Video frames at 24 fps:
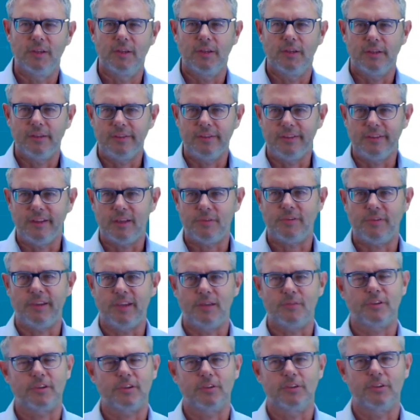Never
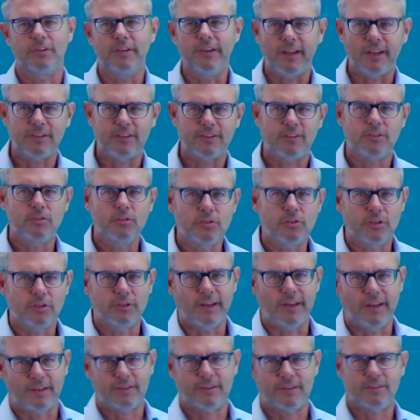ever connect two
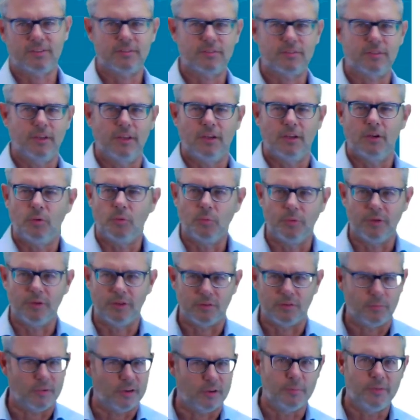connectors
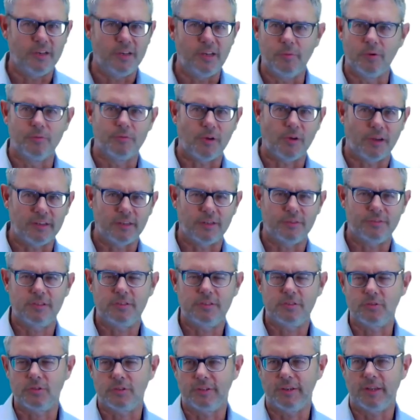where minimum one of the
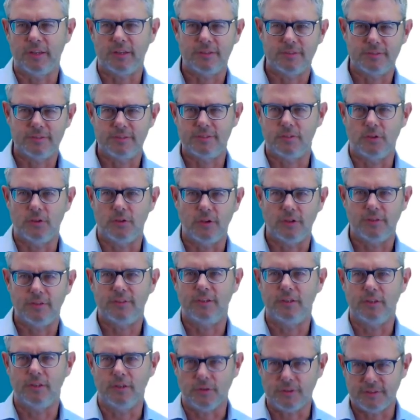two connectors is
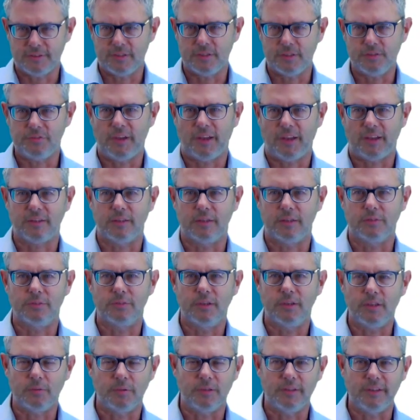dirty or is defective.
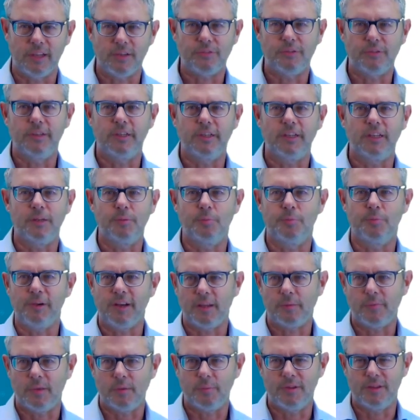It will definitely
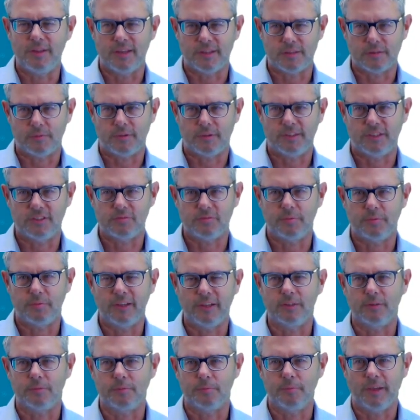break maybe the other one as
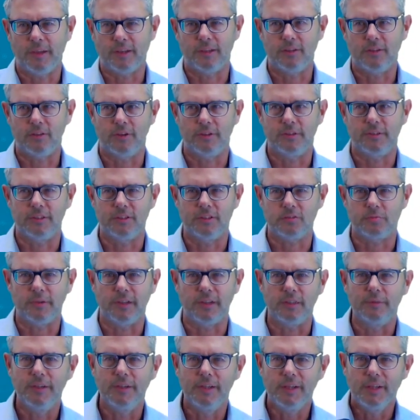well, or make it dirty as
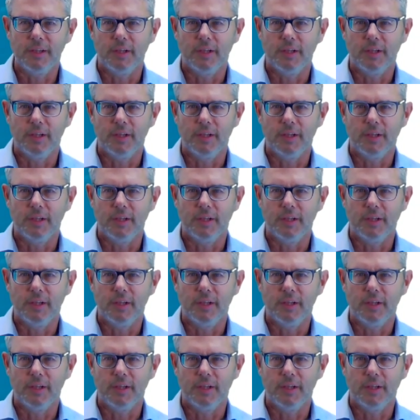well.